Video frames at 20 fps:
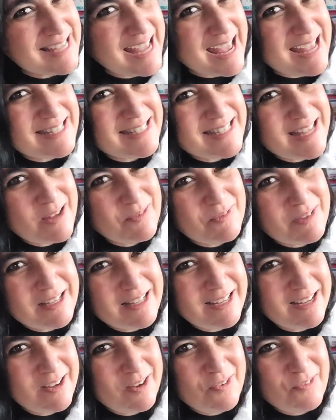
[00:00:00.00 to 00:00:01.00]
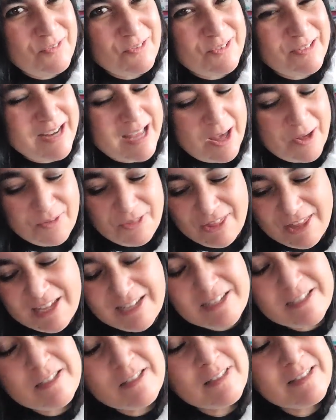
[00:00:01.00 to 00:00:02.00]
guys, I'm gonna go for now.
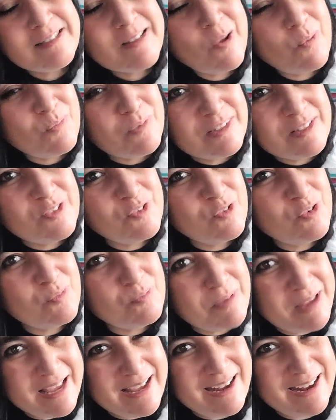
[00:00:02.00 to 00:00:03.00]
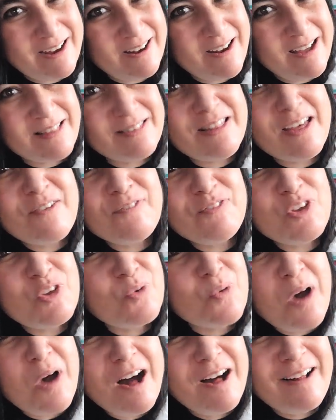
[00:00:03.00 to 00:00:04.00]
Thank you so much for being here. I love
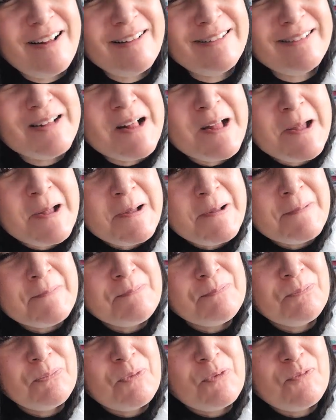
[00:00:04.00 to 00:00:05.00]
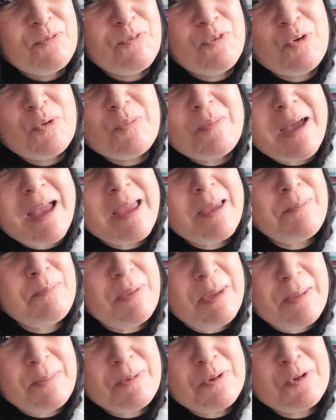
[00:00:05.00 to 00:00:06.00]
you all. For my
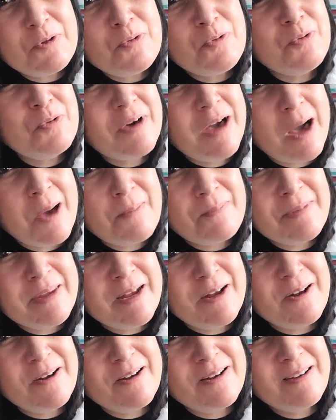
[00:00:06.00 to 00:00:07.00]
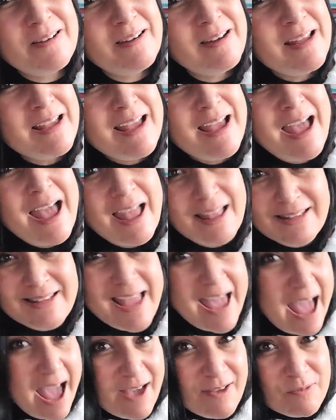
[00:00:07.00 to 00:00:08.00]
people who come here and
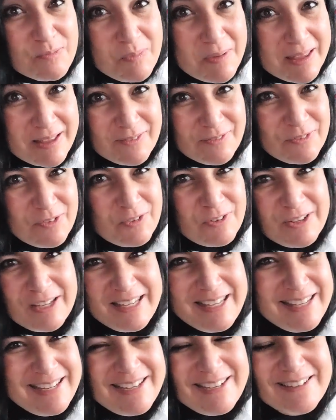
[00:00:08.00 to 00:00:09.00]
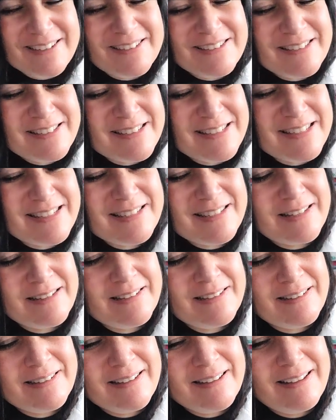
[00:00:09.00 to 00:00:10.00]
have been for years,
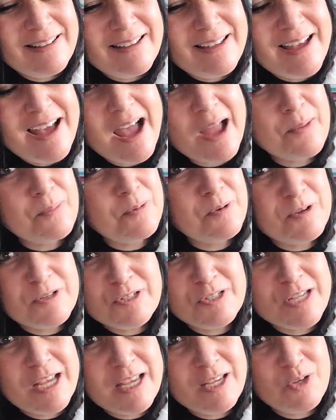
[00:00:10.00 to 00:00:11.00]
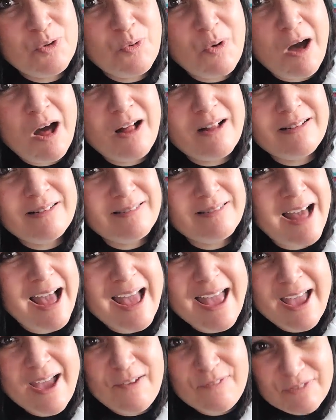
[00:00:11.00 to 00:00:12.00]
I appreciate you all.
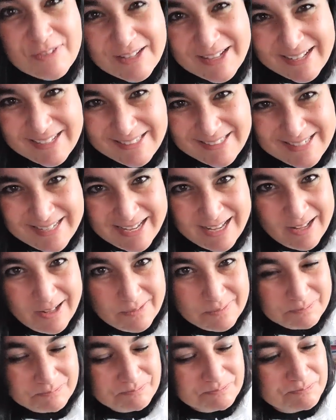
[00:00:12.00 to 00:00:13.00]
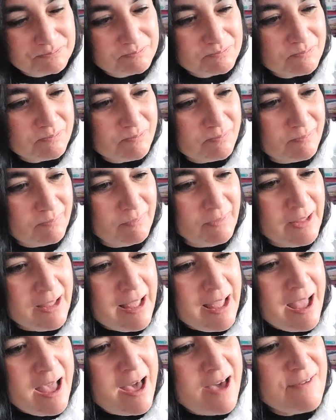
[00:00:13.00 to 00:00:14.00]
I have an idea
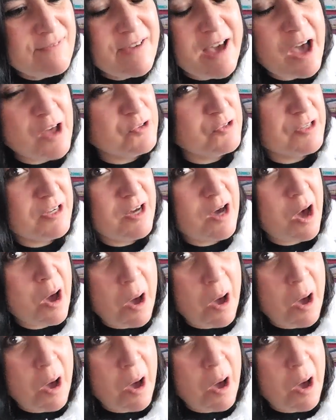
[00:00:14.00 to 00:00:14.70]
of how to